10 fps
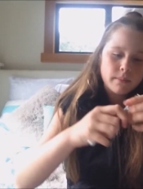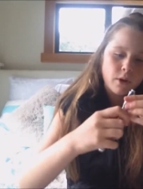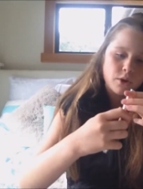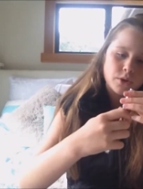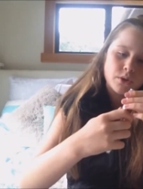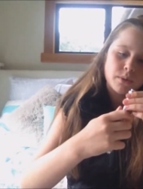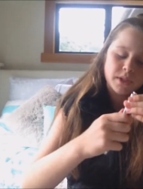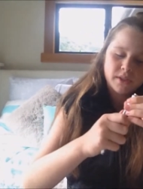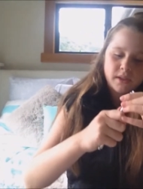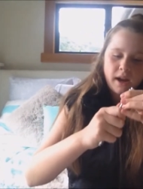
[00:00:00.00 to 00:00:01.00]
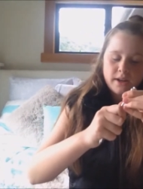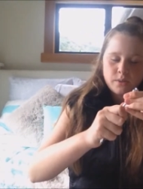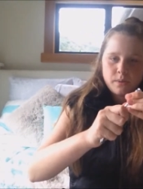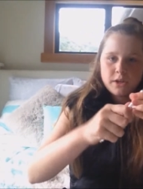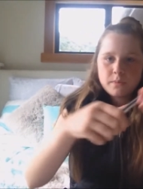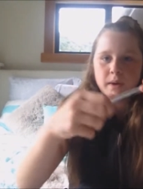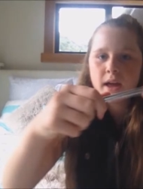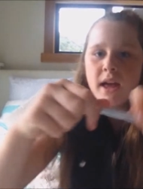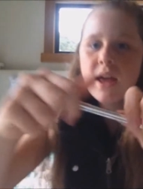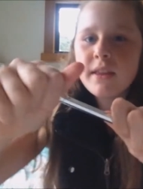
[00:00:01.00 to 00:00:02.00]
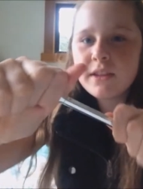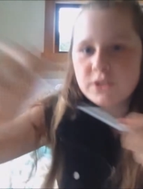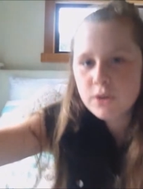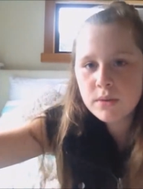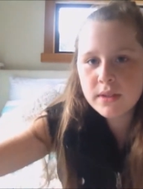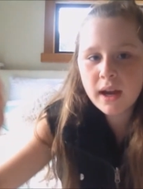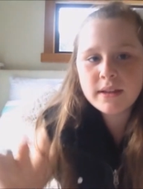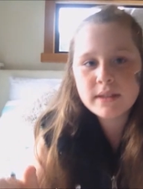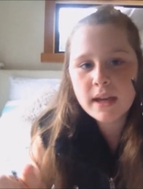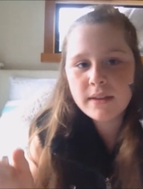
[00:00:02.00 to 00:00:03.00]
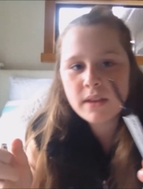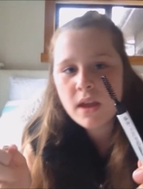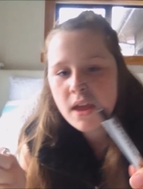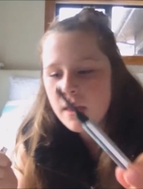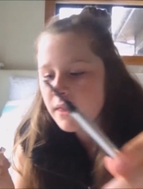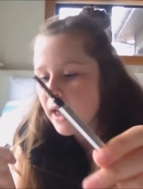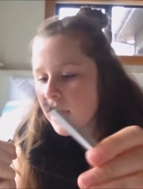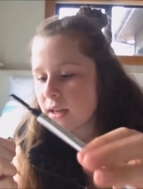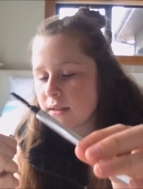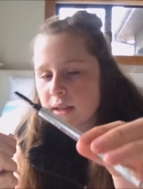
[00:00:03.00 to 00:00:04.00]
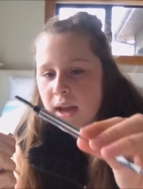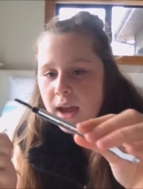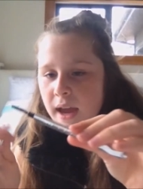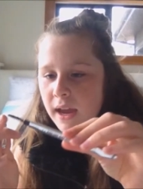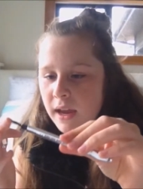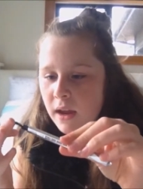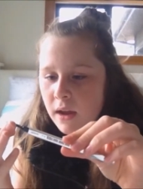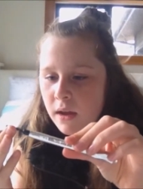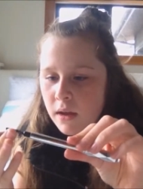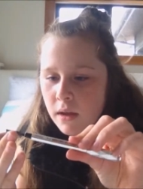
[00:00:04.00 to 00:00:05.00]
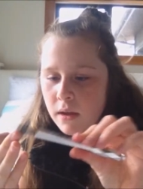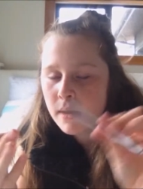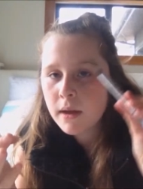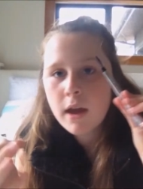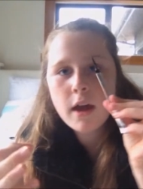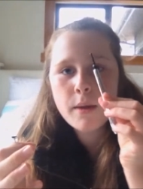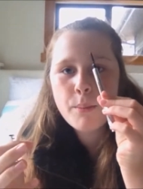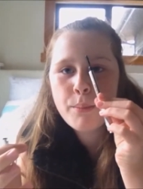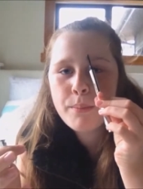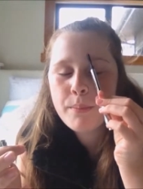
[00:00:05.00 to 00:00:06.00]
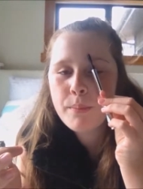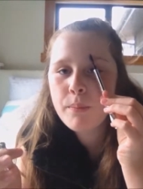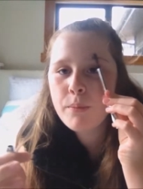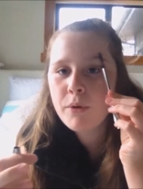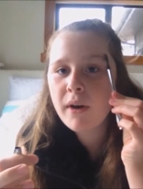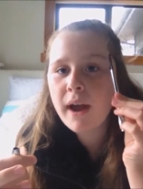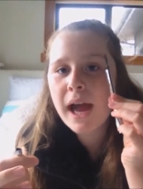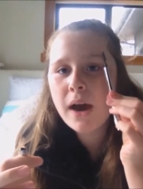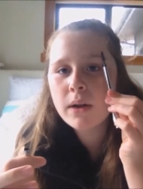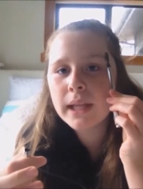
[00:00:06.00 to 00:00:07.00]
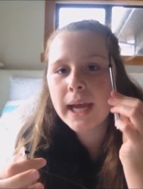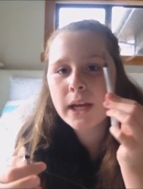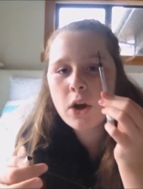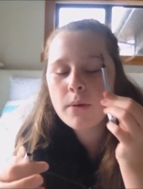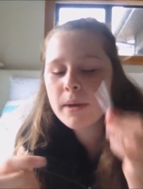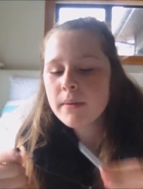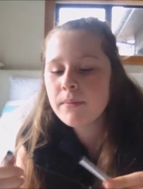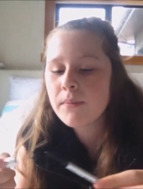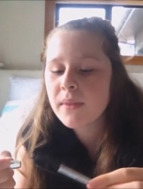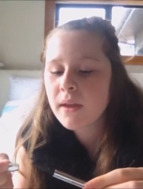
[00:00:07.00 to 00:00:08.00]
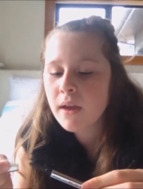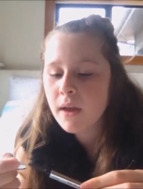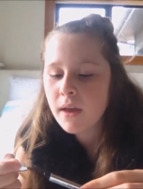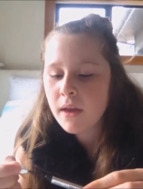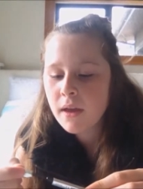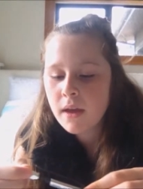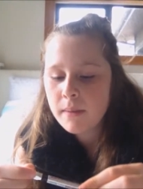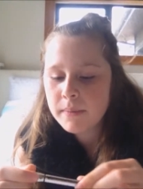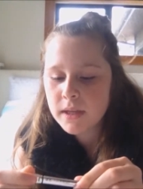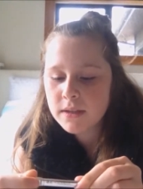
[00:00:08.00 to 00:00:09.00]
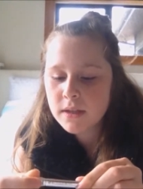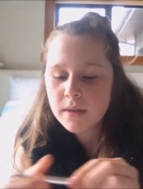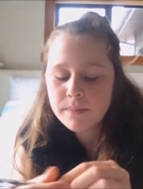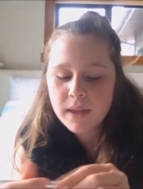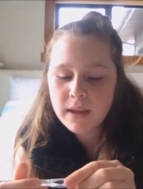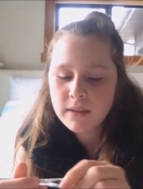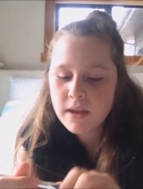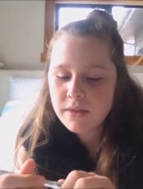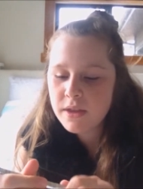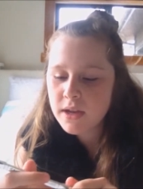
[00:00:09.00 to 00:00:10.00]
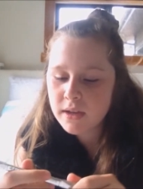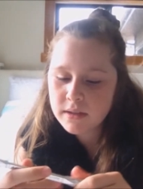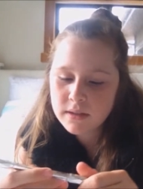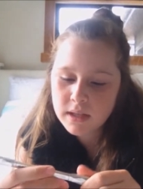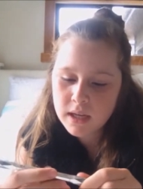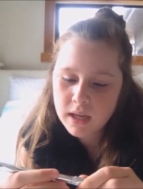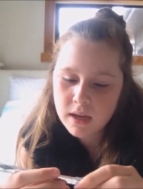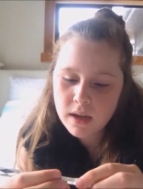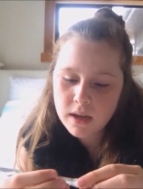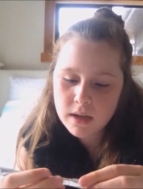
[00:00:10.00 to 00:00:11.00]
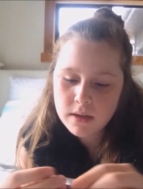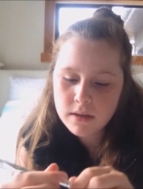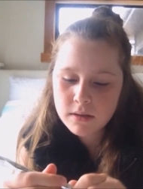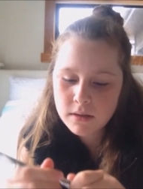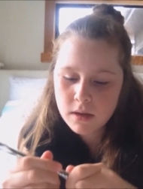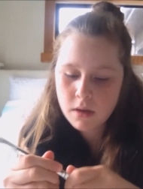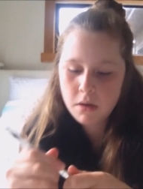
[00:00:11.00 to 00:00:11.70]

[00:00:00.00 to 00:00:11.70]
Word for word: not sure which side is which, but there's two sides and that is a, a brow like coma, I'm guessing. And then this here is